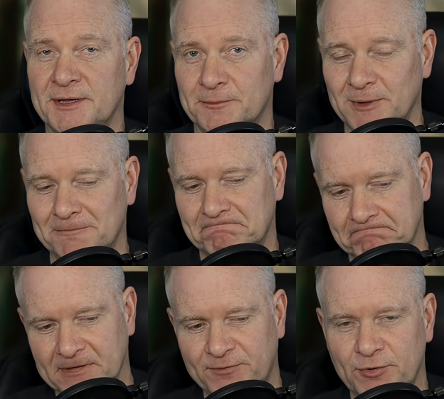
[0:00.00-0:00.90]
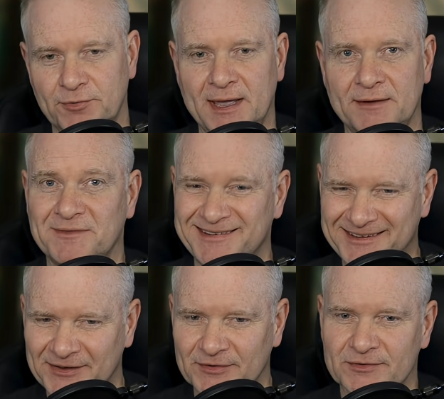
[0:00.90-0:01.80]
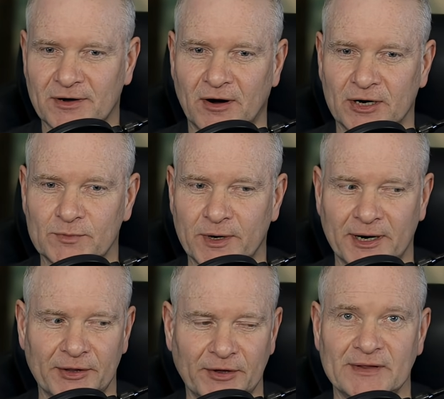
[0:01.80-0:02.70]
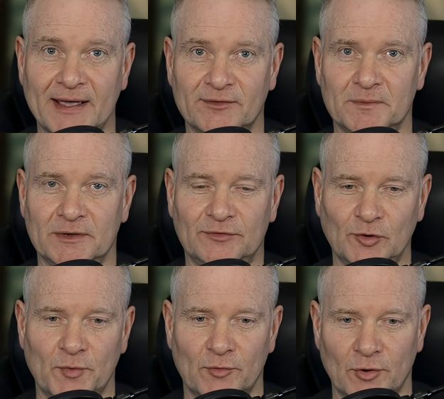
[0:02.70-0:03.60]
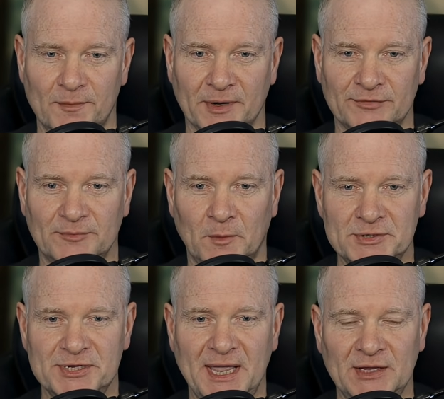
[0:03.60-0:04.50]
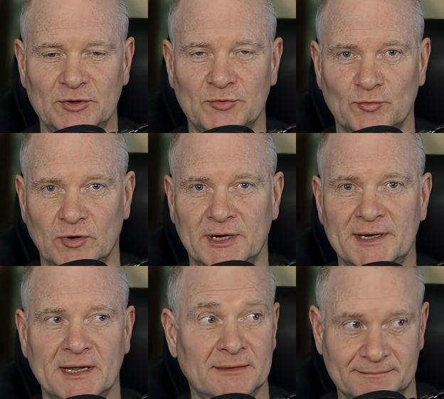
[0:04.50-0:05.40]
Well, if you have decent hardware, and it doesn't have to be super robust, but what you can do is run